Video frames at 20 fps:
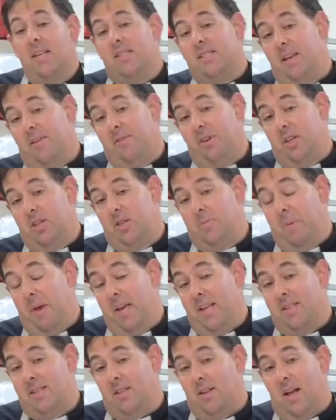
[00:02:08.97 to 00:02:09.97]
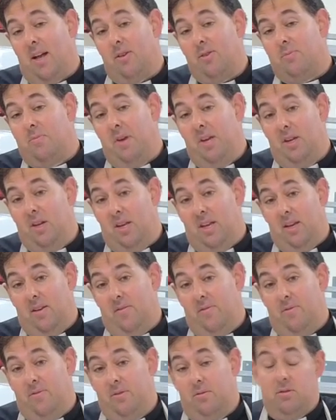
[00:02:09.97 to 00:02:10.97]
7-inch pans allows me to
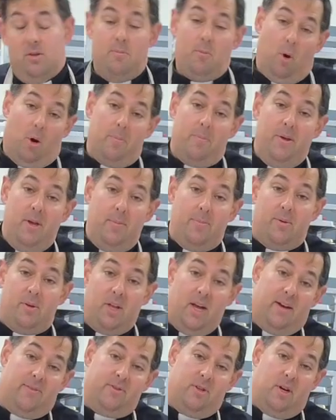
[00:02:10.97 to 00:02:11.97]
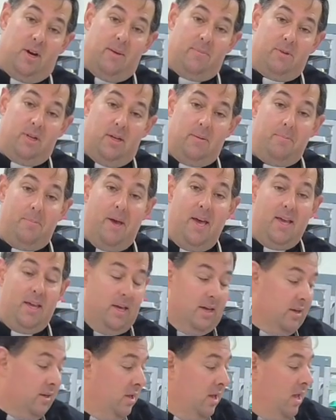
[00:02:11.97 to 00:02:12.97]
give to more people after I'm done
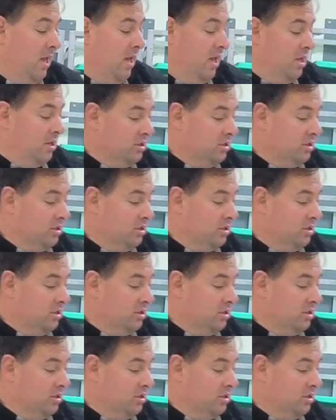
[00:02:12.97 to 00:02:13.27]
baking.